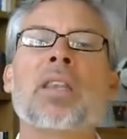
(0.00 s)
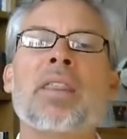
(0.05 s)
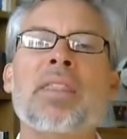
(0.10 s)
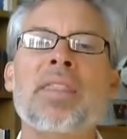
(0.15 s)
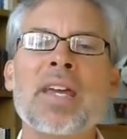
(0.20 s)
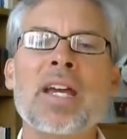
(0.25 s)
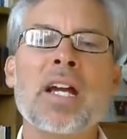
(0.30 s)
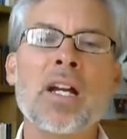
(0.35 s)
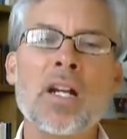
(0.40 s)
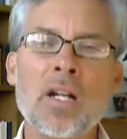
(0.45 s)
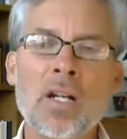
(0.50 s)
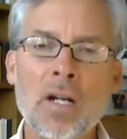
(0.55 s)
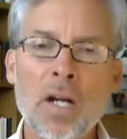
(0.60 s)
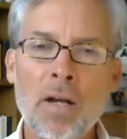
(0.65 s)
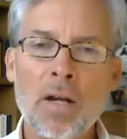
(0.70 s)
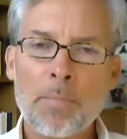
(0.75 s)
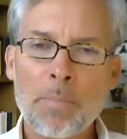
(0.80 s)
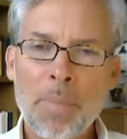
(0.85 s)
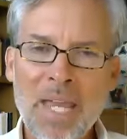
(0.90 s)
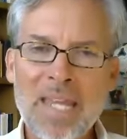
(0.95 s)
their
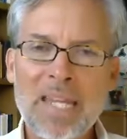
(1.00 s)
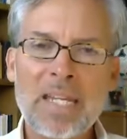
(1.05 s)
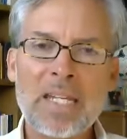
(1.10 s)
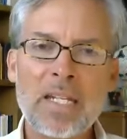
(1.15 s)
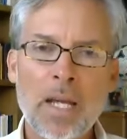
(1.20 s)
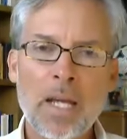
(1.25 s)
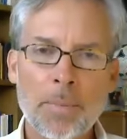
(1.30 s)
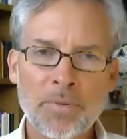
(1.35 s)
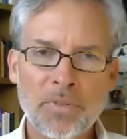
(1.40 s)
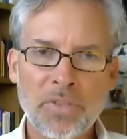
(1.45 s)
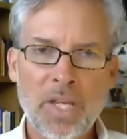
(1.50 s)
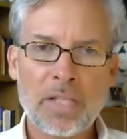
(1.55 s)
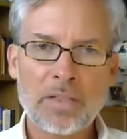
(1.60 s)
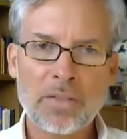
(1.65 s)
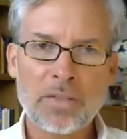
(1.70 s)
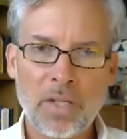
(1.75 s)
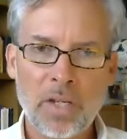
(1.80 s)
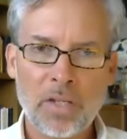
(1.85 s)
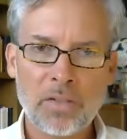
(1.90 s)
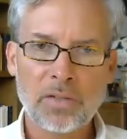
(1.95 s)
pain
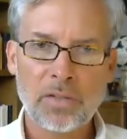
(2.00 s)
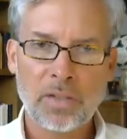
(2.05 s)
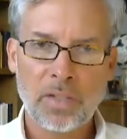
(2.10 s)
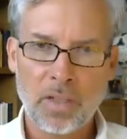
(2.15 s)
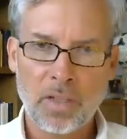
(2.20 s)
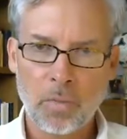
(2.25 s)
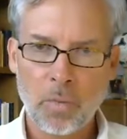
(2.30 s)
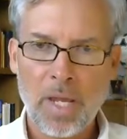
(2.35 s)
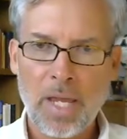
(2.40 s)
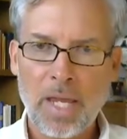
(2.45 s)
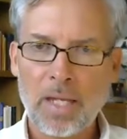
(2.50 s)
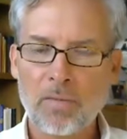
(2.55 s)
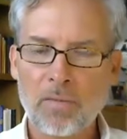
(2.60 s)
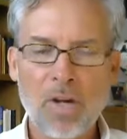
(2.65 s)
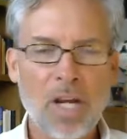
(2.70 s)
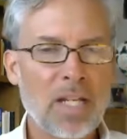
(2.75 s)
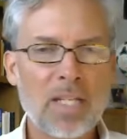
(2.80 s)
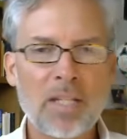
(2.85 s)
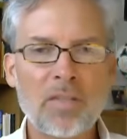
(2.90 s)
upsets us in a way, right?